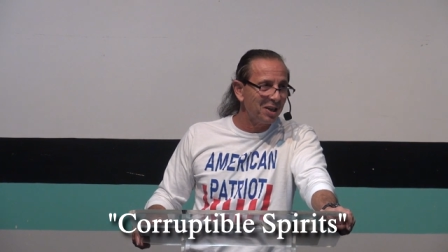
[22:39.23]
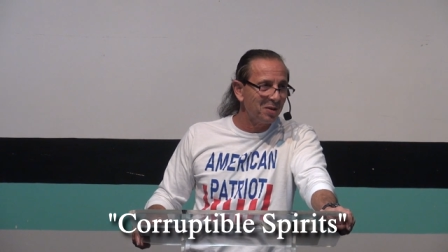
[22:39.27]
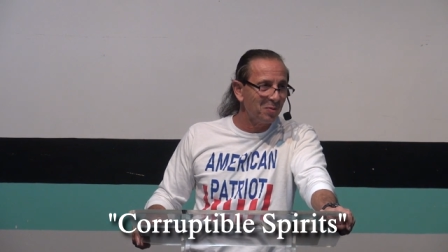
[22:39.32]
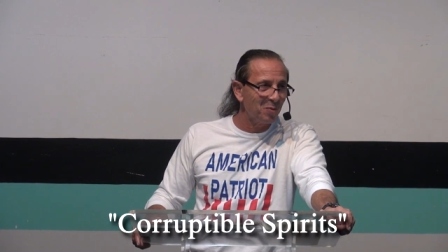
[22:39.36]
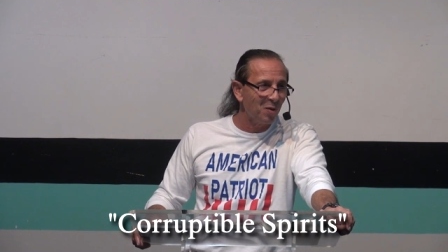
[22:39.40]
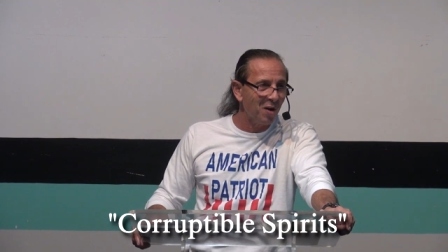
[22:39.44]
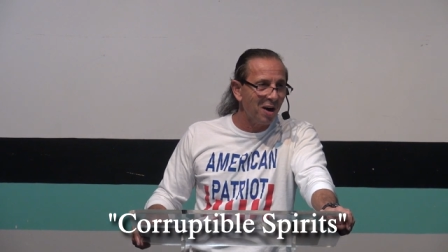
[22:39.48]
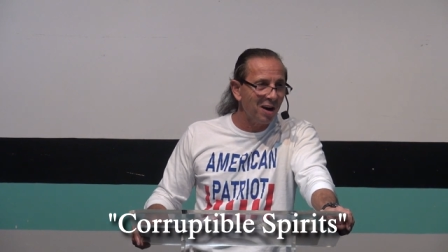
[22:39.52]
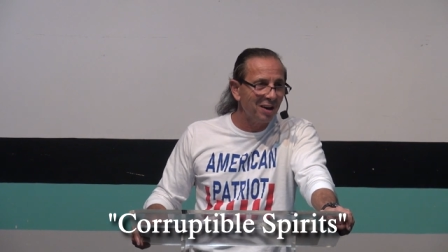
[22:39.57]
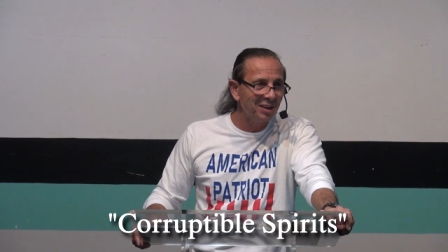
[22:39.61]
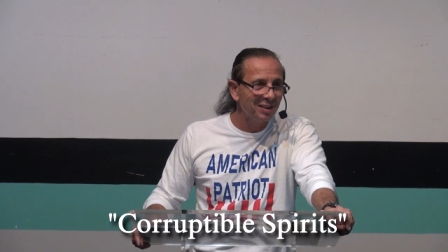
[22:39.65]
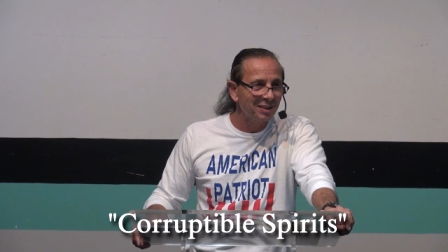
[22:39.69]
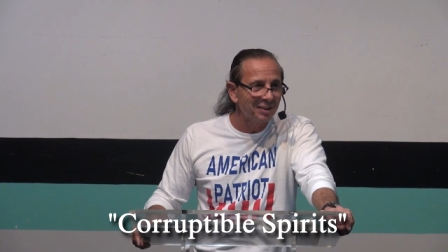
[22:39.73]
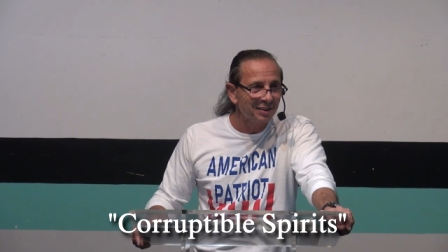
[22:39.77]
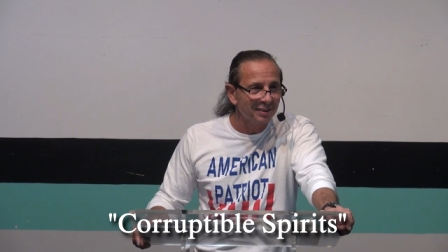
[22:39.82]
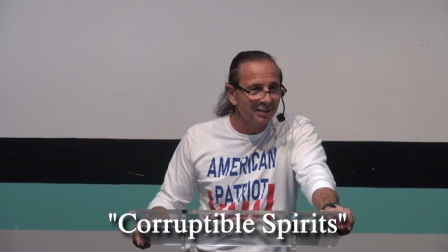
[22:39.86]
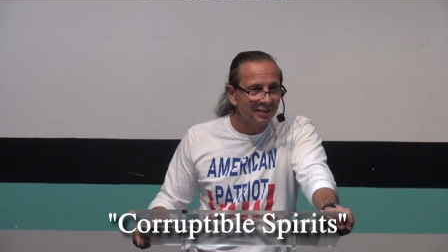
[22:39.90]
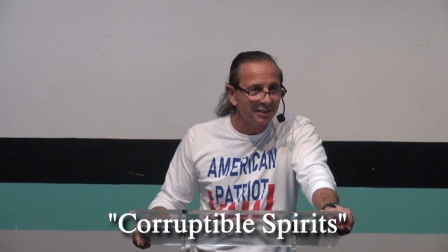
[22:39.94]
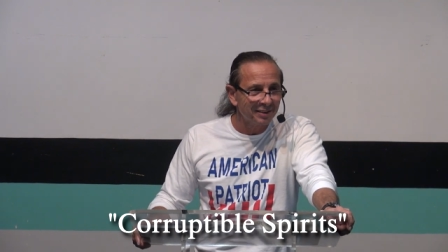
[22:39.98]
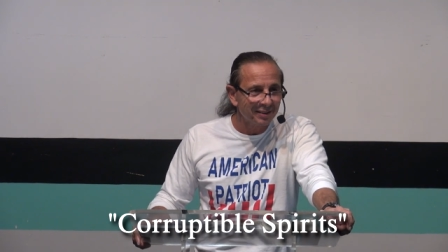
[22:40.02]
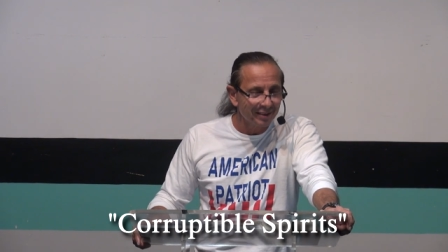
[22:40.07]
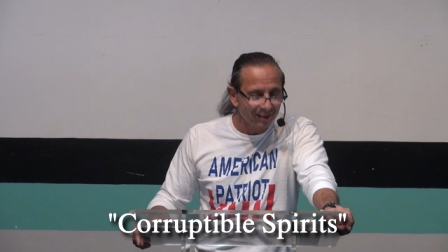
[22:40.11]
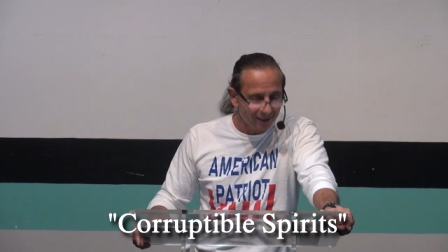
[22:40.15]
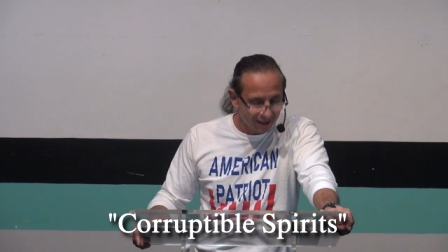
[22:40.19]
and what?
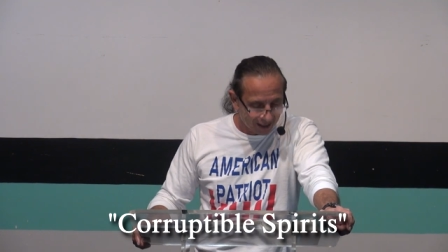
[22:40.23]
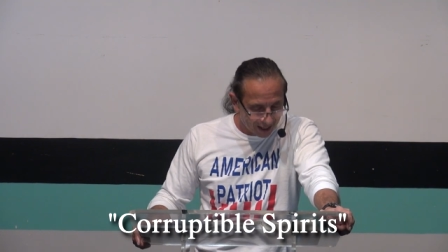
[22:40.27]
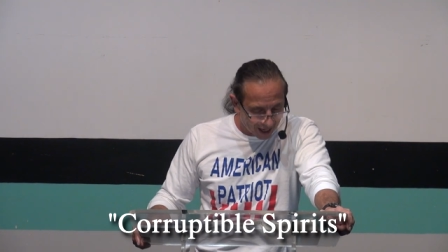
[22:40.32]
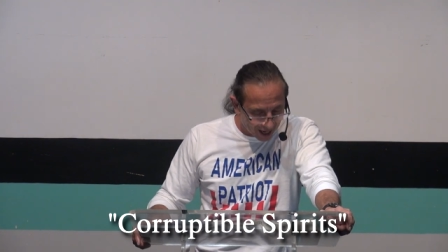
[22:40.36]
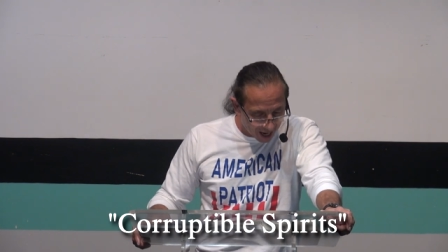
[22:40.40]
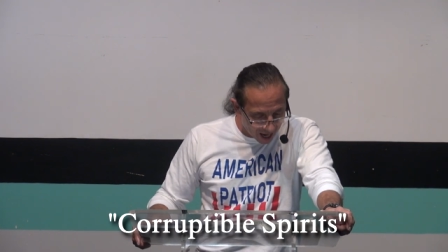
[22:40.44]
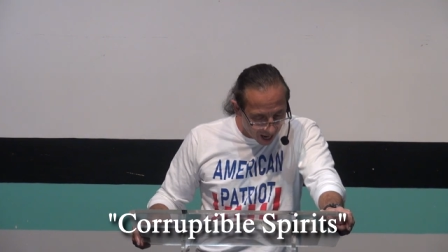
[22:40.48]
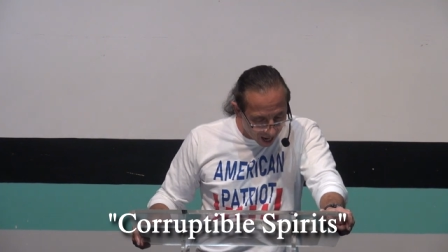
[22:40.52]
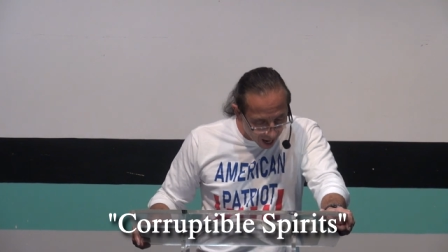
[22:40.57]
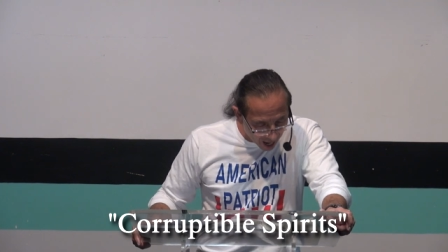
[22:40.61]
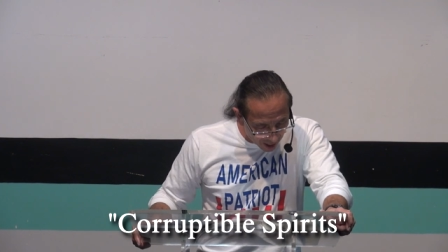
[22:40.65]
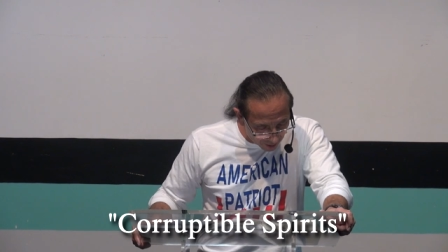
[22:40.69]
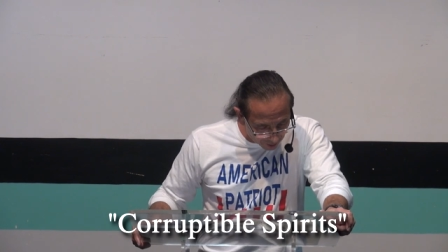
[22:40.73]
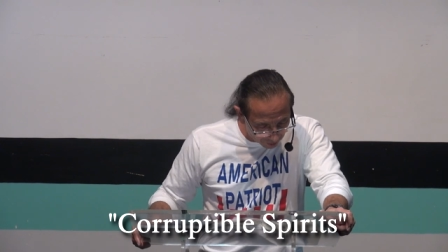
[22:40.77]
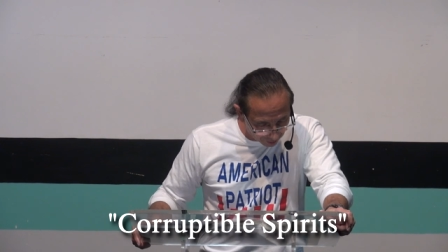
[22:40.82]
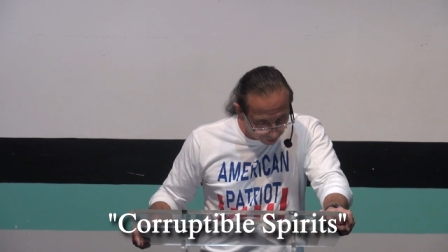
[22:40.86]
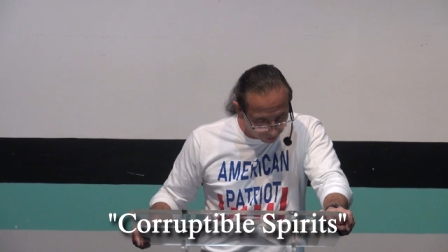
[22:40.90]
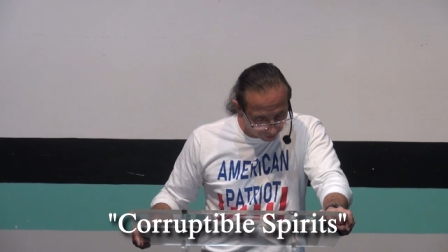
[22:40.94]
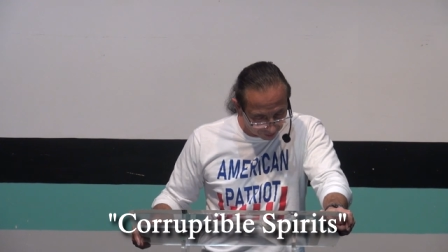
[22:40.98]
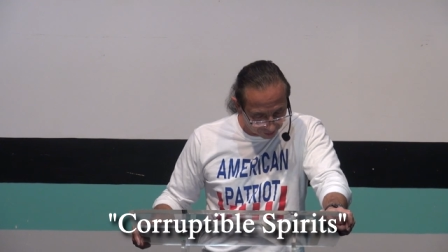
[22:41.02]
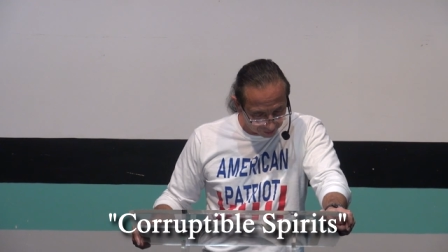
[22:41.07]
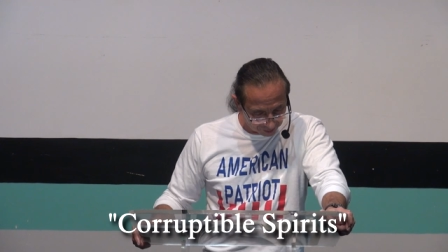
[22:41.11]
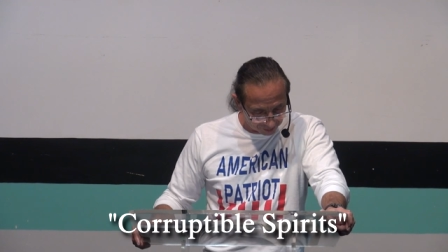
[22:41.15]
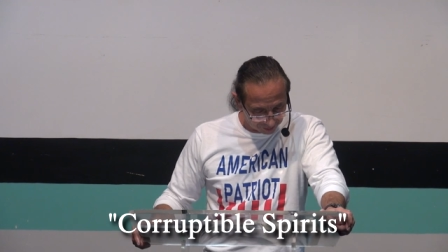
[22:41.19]

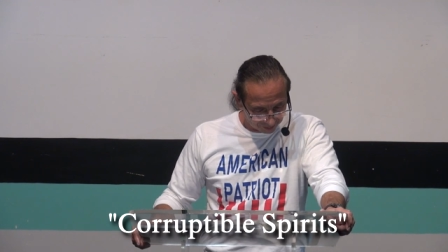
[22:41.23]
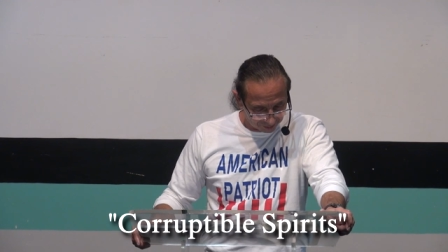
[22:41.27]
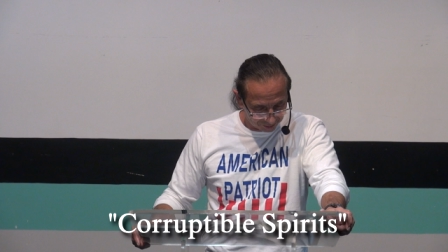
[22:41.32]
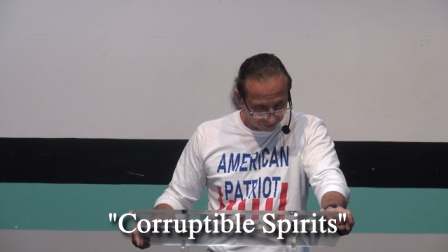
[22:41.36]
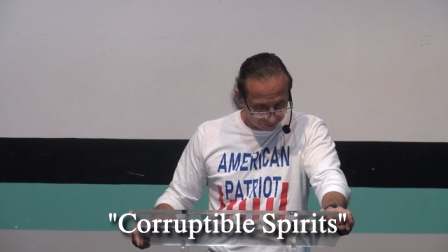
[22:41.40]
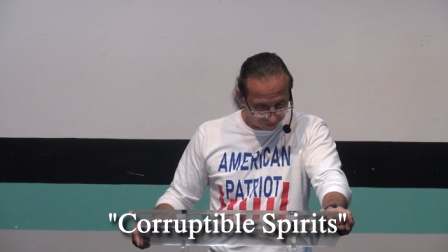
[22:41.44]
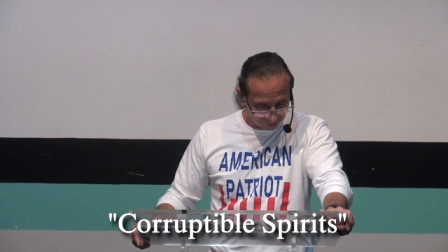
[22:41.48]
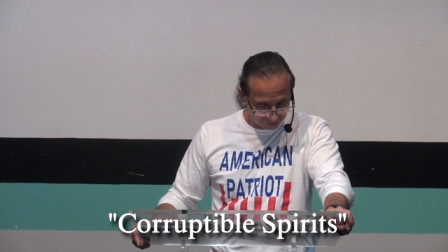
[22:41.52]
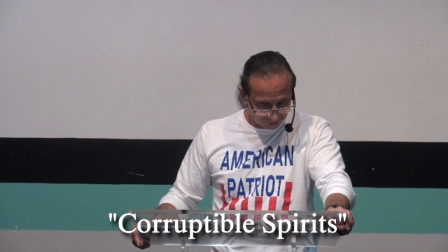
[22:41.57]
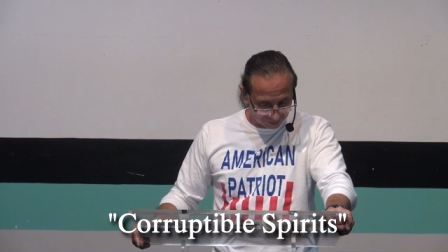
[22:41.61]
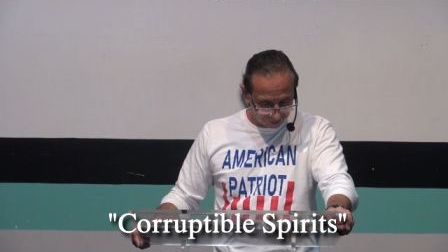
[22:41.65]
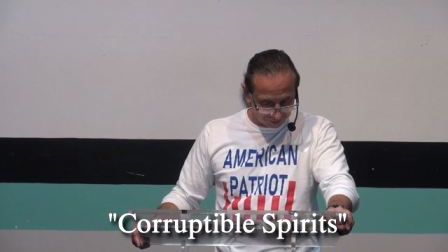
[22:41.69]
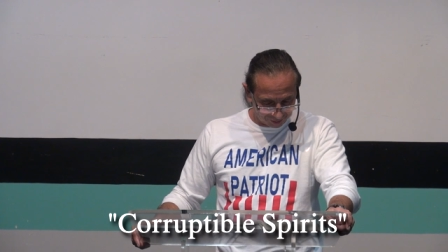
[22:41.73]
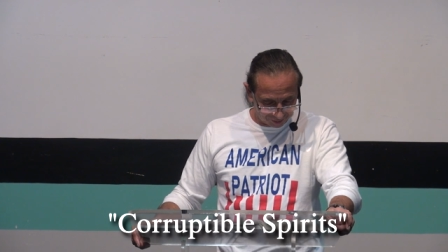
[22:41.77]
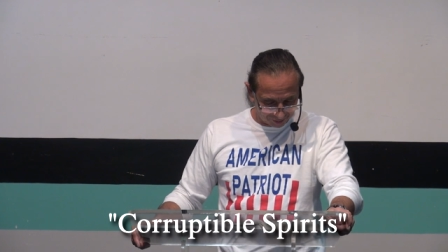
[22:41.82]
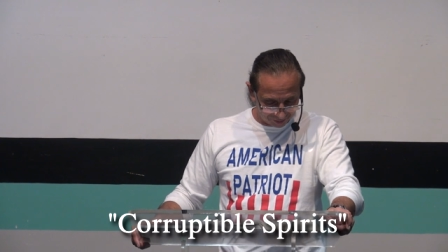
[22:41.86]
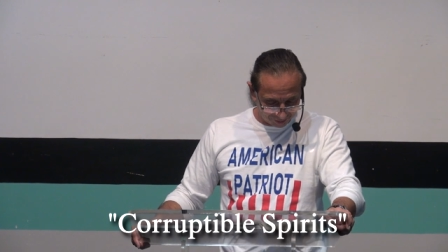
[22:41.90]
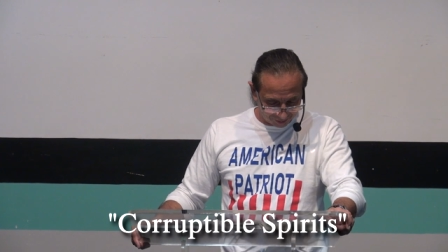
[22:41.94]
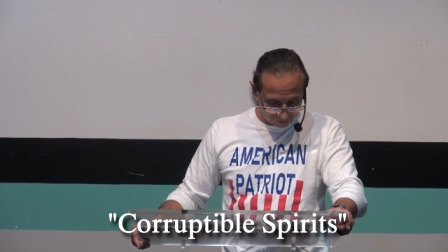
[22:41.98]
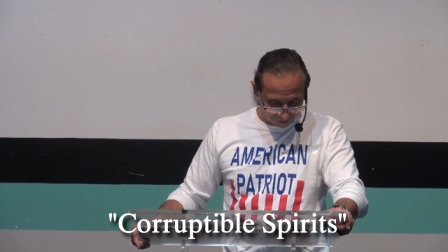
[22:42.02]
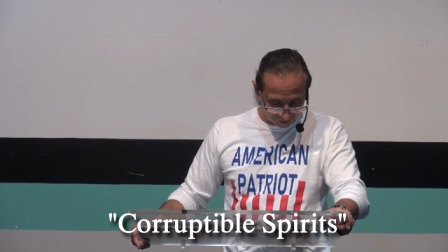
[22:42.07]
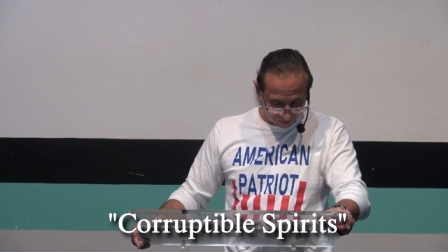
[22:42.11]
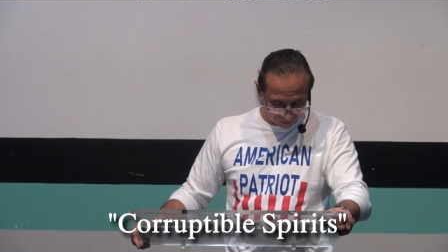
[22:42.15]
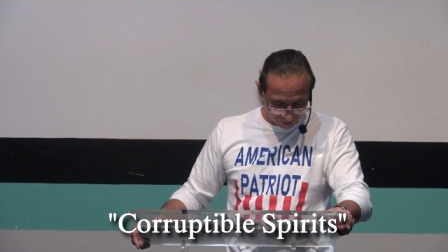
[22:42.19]
Honor.
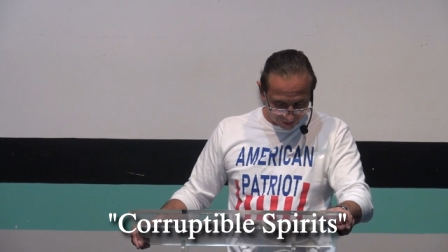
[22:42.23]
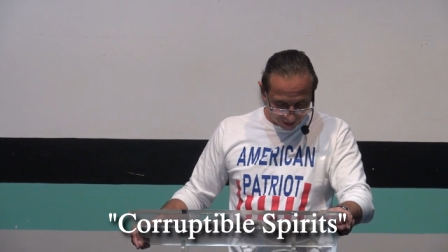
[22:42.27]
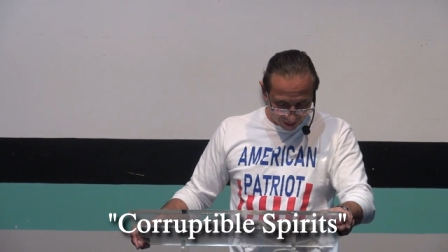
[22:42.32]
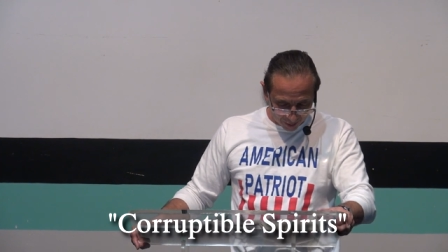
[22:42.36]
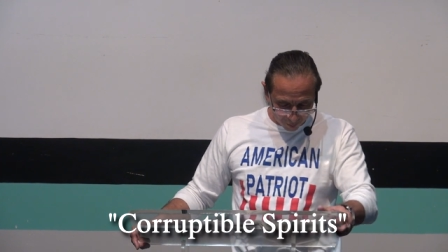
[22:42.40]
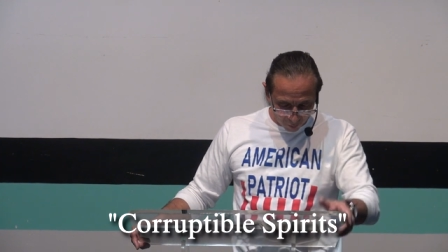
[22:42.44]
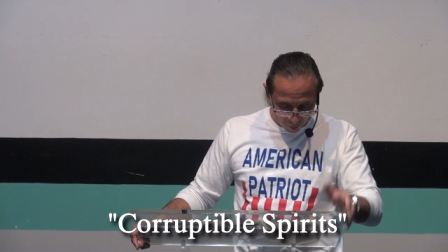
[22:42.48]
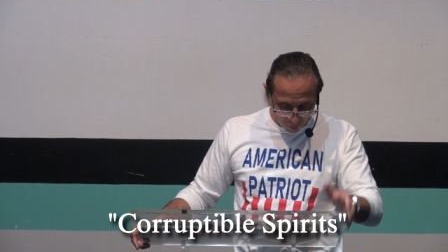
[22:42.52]
In